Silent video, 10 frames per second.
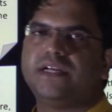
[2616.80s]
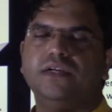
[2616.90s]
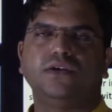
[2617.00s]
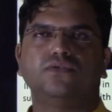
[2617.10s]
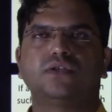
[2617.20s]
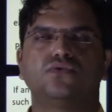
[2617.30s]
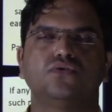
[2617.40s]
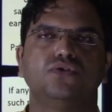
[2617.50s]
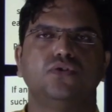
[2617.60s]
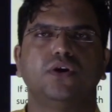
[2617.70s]
into the
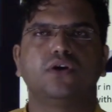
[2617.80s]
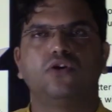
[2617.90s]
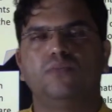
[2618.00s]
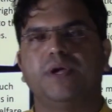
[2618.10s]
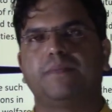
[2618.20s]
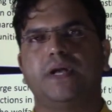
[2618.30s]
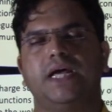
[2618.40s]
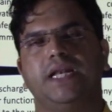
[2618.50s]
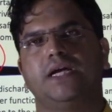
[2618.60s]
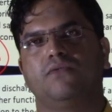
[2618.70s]
socio-economic
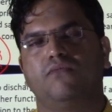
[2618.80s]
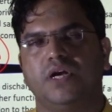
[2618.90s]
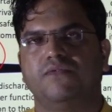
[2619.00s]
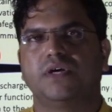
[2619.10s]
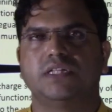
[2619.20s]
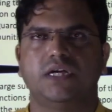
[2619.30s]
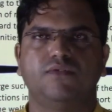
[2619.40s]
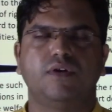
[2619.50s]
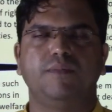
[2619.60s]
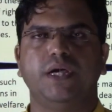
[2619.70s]
planning whenever there
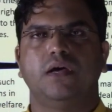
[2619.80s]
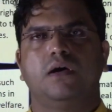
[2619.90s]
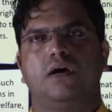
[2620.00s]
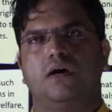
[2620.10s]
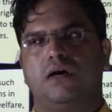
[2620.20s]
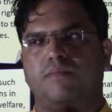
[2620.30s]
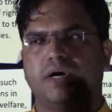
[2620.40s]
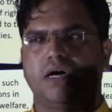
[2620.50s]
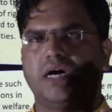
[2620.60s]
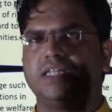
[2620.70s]
will be
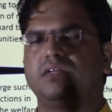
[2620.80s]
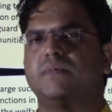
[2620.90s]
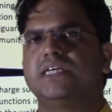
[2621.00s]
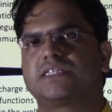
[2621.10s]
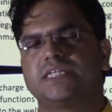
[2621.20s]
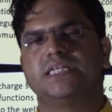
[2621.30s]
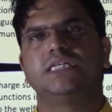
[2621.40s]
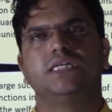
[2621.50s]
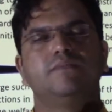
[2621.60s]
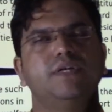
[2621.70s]
either by state
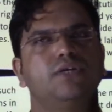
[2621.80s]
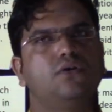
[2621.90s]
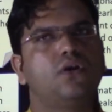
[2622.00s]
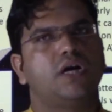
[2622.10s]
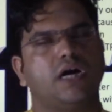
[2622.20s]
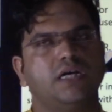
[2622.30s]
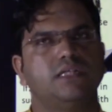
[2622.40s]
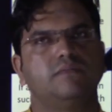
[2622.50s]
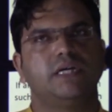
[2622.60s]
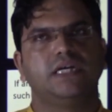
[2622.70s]
government or
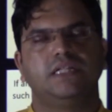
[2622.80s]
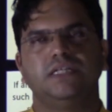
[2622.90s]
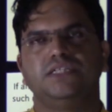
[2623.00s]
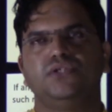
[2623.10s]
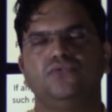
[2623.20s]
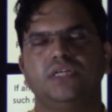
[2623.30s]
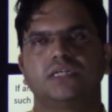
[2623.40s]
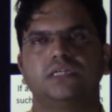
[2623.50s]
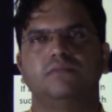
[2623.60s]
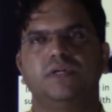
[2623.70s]
either by these union
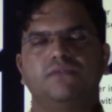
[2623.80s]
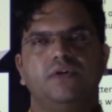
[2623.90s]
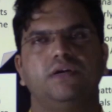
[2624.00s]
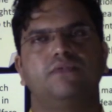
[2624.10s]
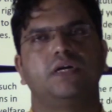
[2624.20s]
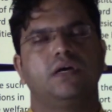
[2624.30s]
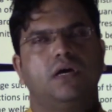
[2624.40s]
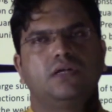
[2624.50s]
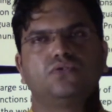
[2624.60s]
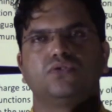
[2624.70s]
government, whenever
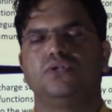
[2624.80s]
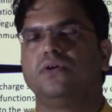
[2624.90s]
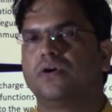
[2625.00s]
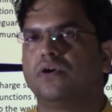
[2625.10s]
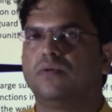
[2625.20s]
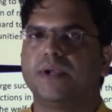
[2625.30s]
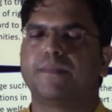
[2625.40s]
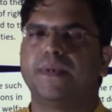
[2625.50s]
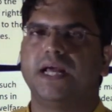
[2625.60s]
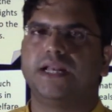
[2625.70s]

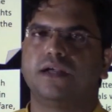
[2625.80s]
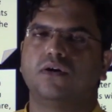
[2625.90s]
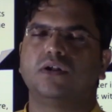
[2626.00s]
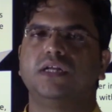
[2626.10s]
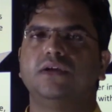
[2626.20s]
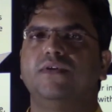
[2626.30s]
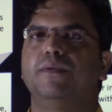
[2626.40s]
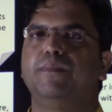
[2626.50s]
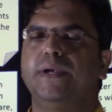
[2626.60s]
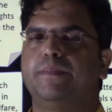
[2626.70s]
socio-economic planning or the
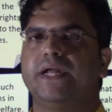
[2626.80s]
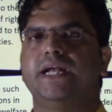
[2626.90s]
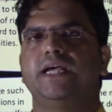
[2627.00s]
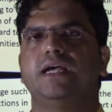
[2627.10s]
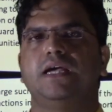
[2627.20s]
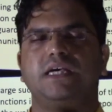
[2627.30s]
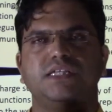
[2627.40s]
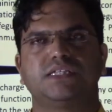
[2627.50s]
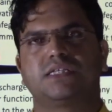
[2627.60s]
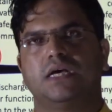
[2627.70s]
development planning
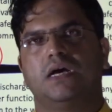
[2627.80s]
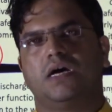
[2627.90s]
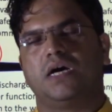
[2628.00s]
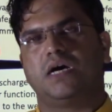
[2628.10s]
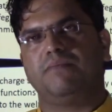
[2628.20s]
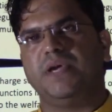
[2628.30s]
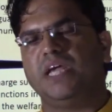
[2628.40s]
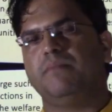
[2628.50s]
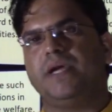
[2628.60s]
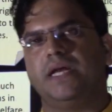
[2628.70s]
is
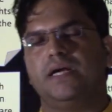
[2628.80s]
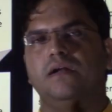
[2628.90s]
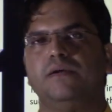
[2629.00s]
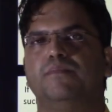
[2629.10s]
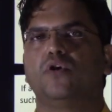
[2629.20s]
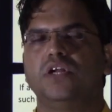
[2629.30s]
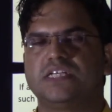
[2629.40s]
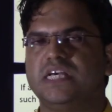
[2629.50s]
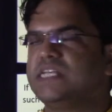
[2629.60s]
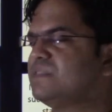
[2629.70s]
being made and a
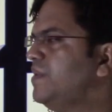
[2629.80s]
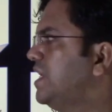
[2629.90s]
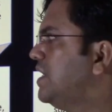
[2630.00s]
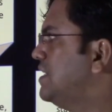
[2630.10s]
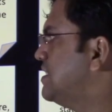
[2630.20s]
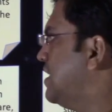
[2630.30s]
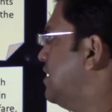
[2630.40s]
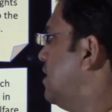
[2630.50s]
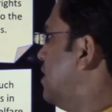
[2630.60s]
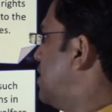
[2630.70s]
policy is being designed,
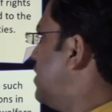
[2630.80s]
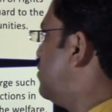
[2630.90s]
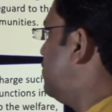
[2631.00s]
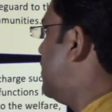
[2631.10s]
right? You will